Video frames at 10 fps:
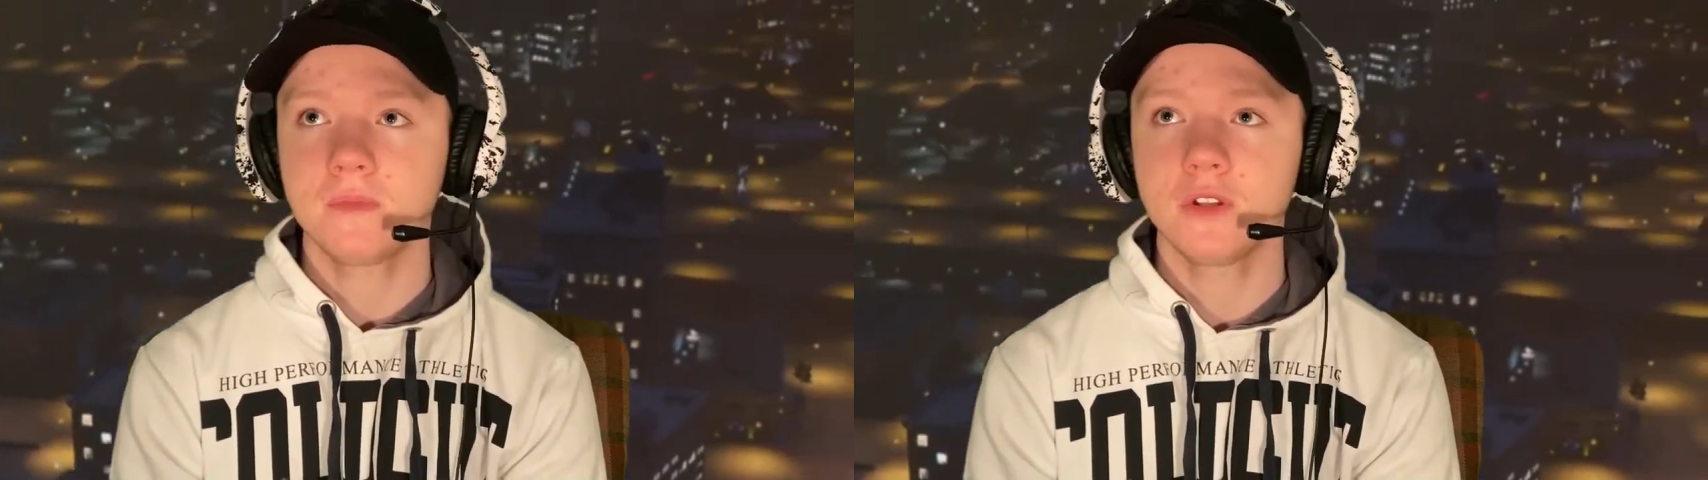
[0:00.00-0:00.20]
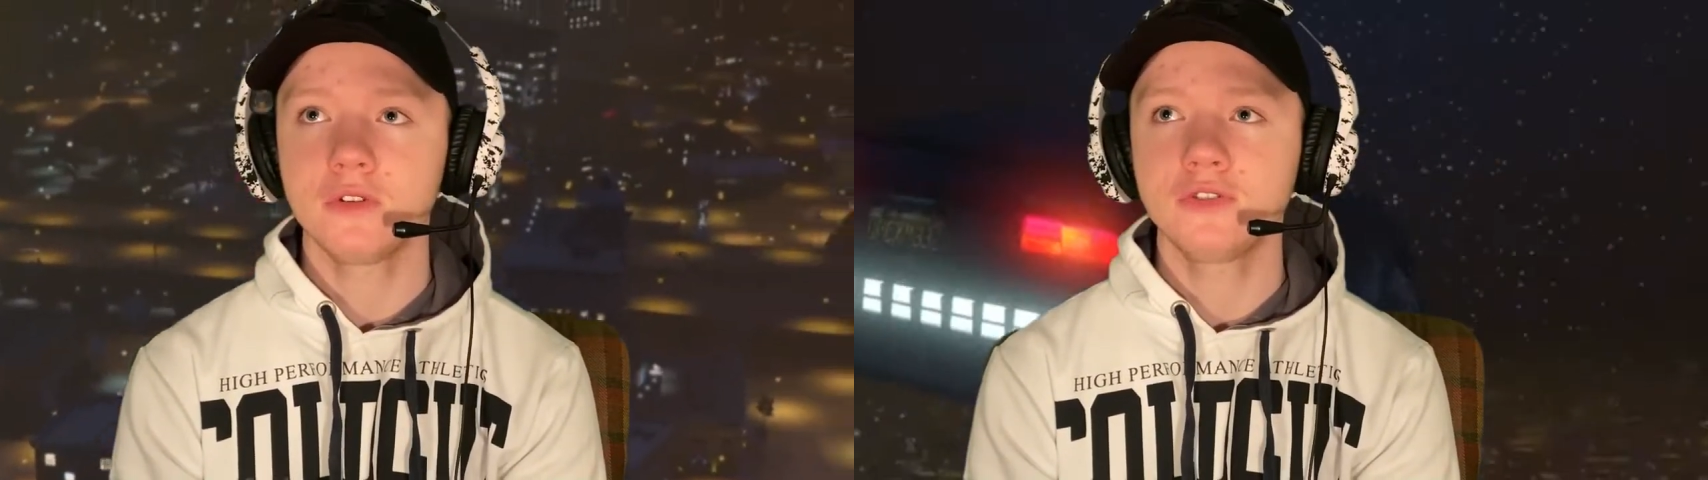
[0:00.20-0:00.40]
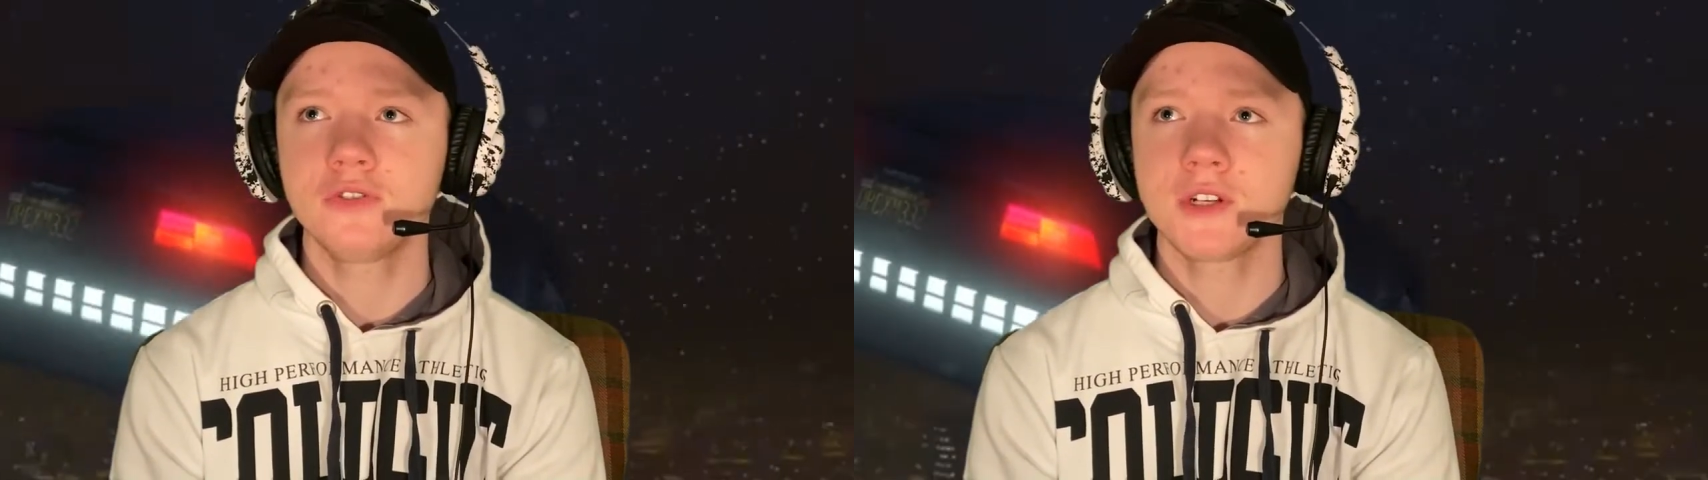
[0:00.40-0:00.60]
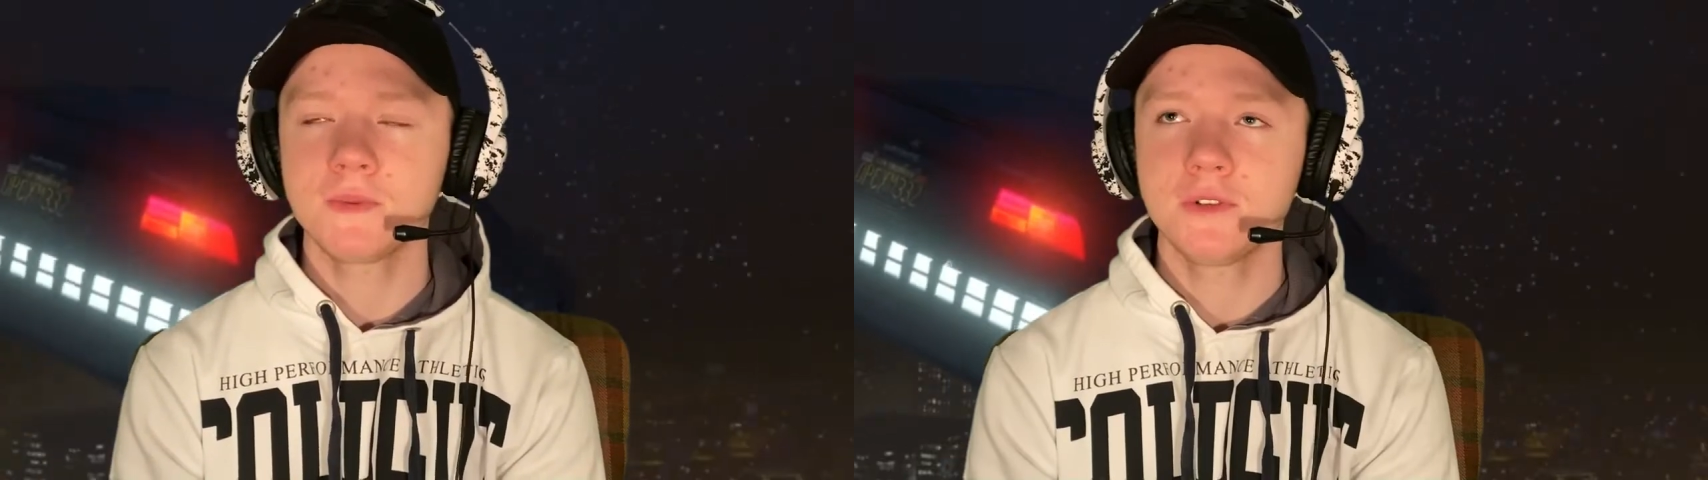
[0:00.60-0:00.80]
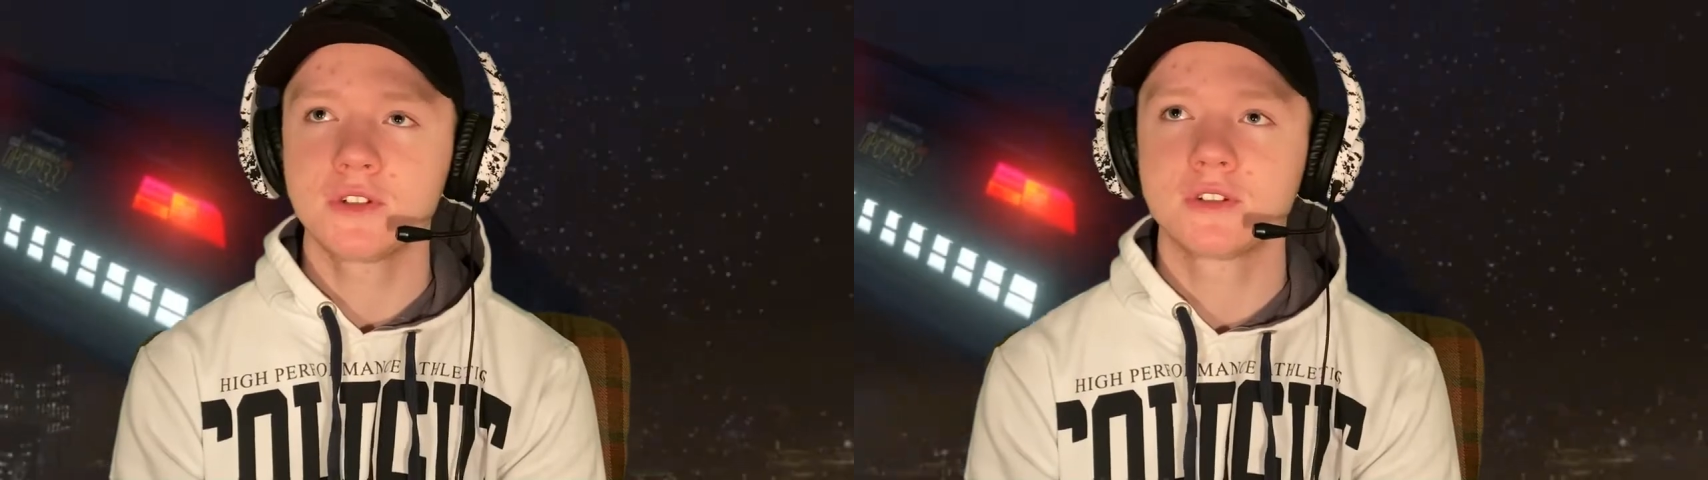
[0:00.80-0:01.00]
Because
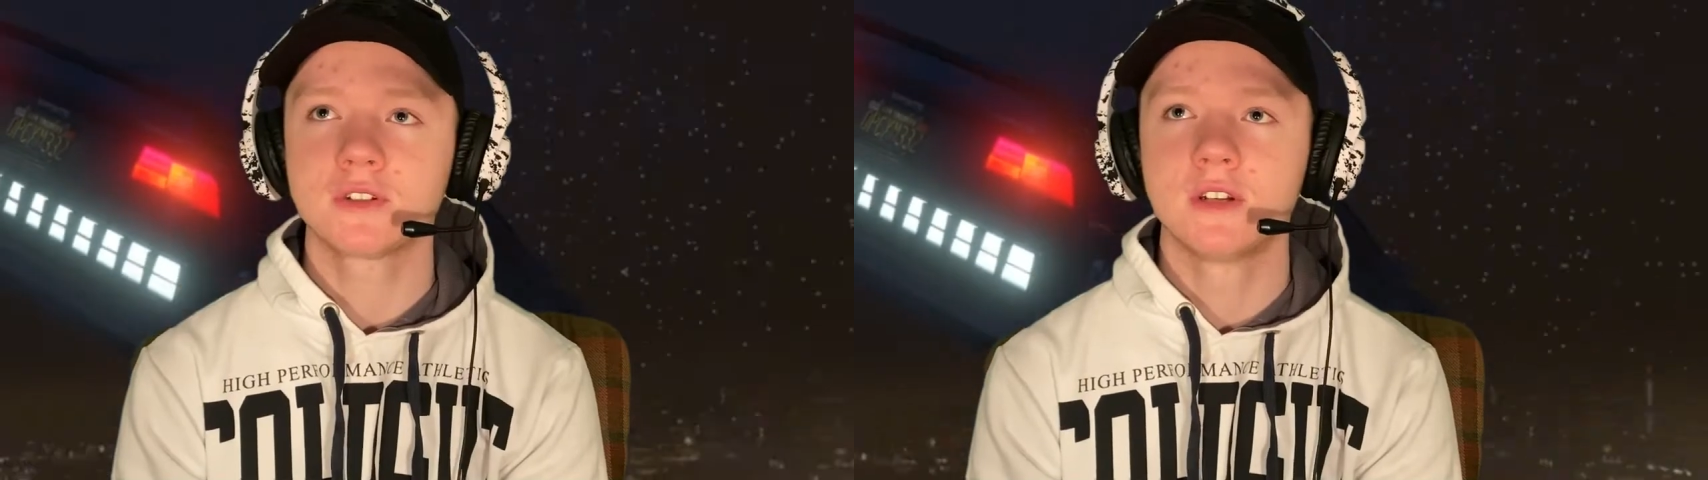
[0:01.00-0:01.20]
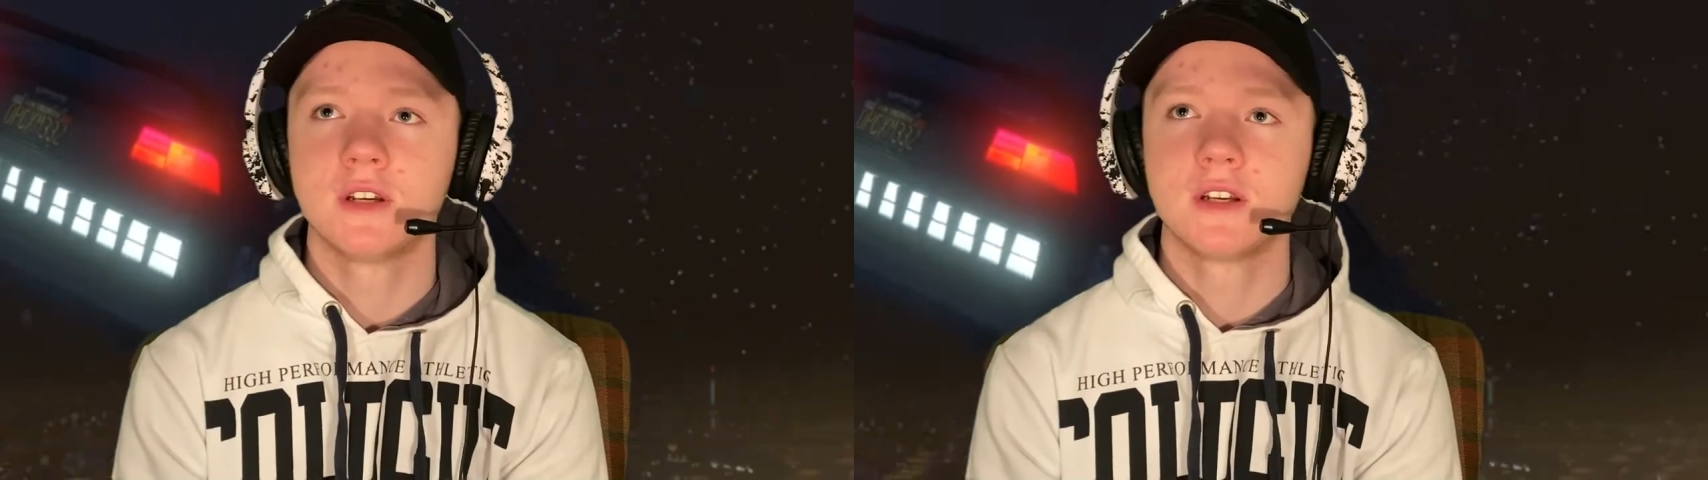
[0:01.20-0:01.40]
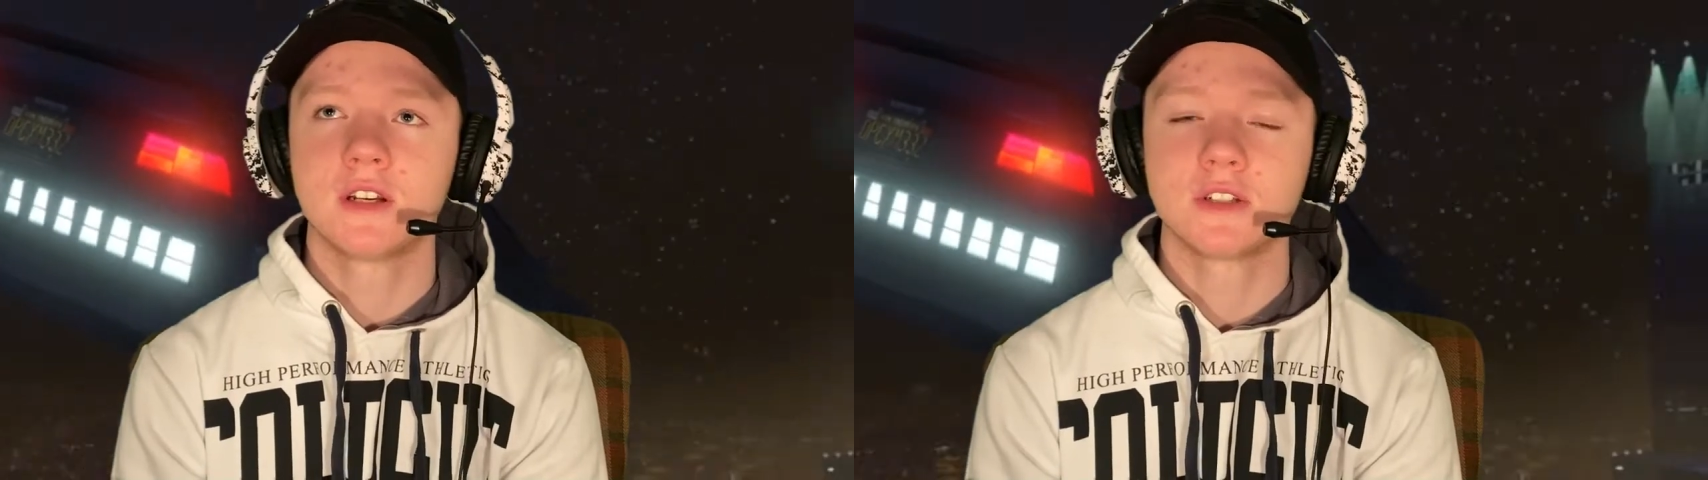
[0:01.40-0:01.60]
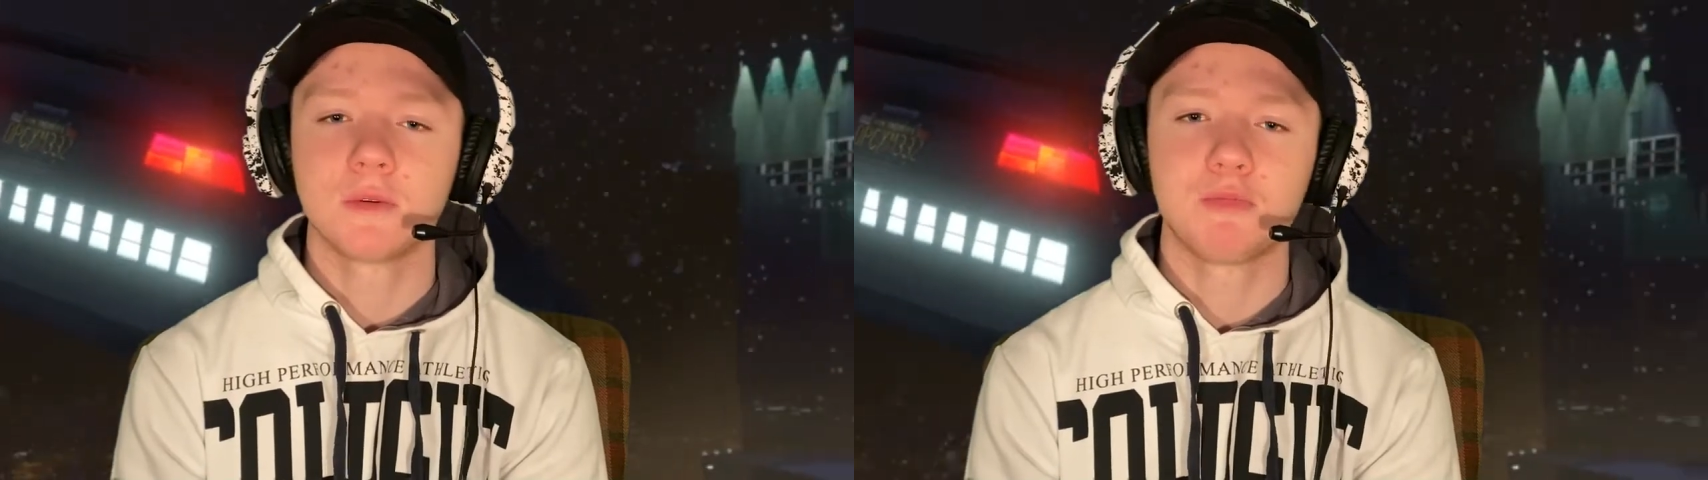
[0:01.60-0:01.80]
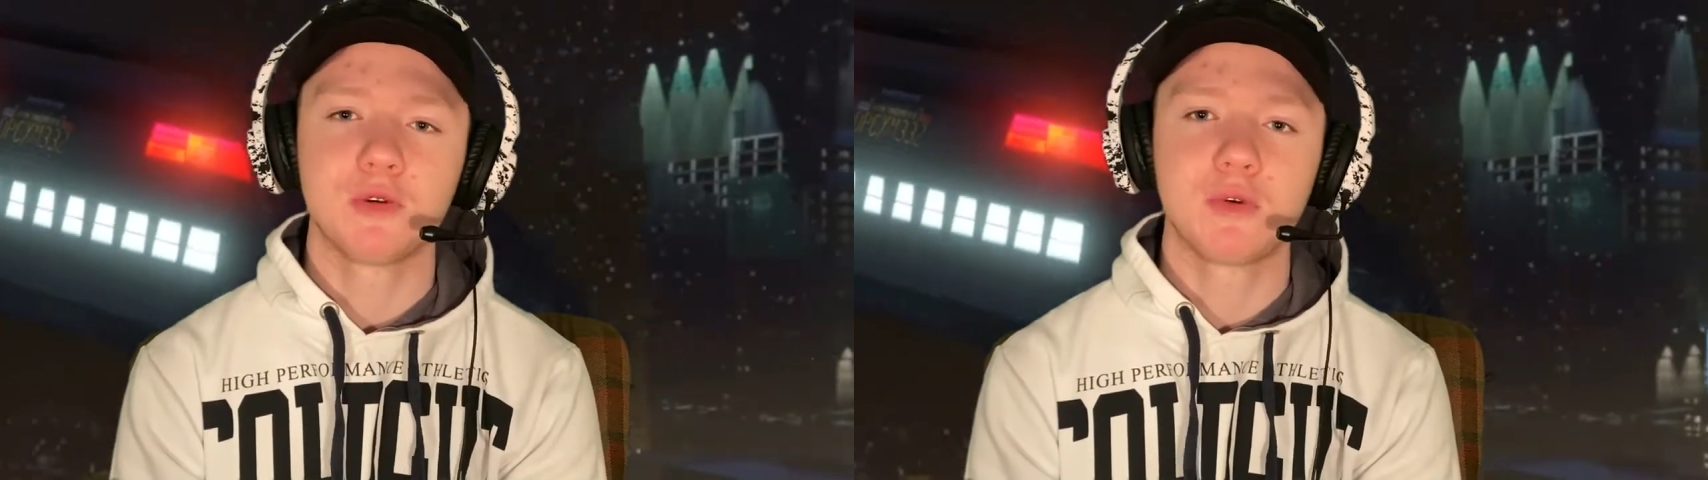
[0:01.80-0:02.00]
Christmas is
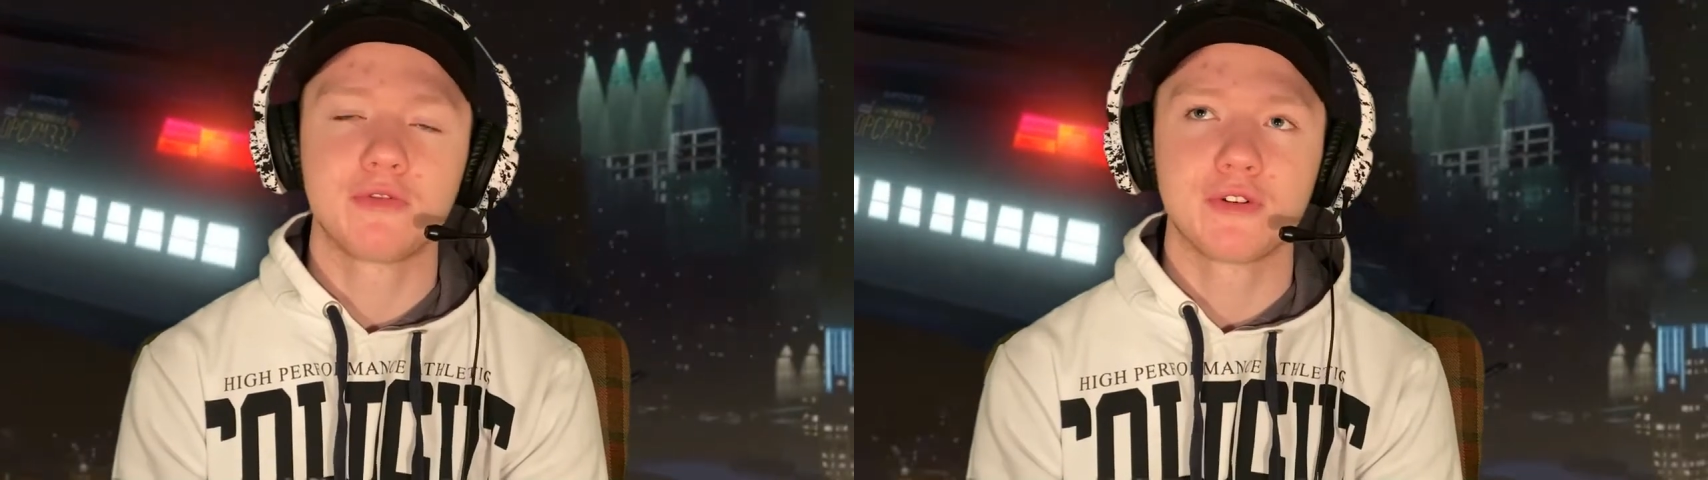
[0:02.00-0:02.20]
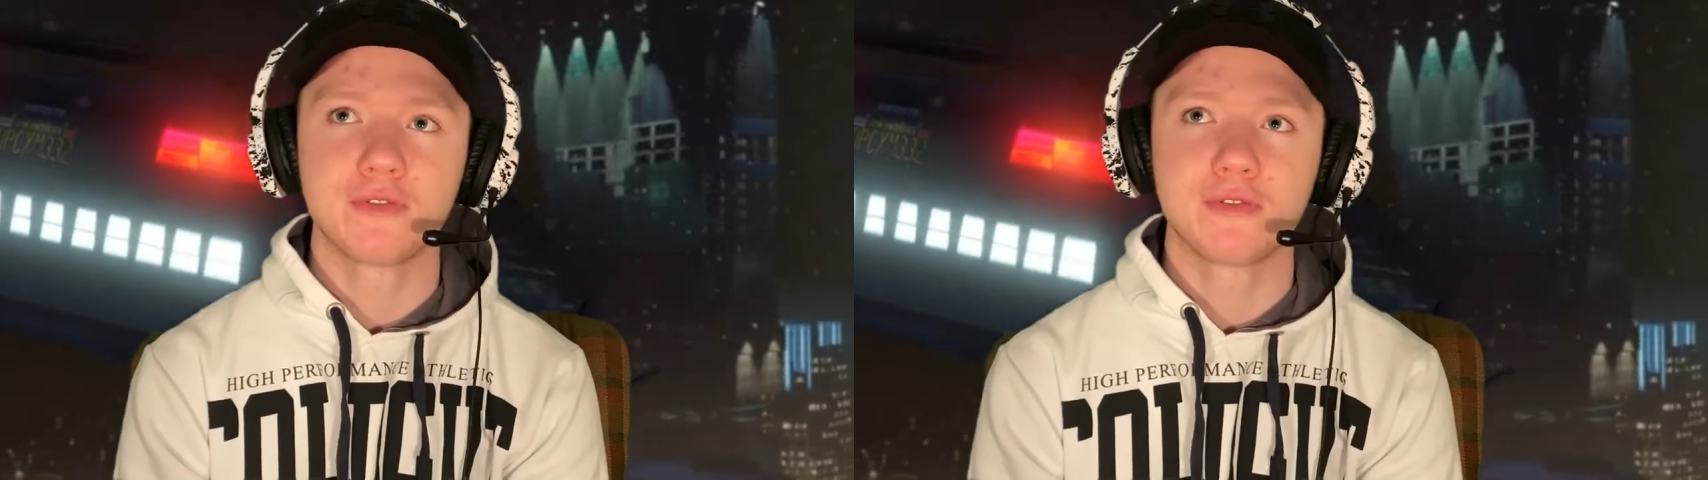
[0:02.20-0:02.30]
about being with